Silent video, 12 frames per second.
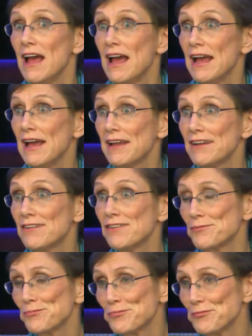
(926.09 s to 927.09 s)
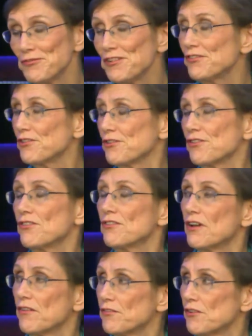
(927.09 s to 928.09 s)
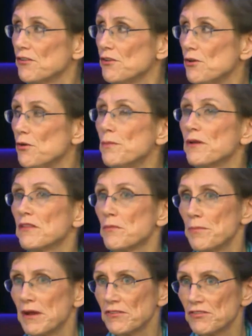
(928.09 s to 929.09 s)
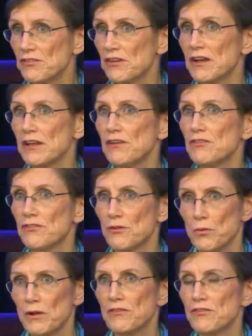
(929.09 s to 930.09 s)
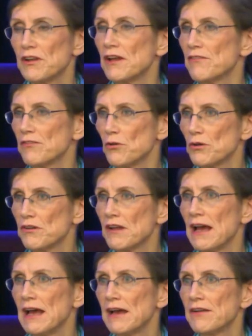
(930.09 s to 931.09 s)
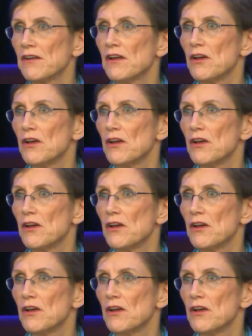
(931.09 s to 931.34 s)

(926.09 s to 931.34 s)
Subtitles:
And research is tough to do, but the best studies, the ones that have looked at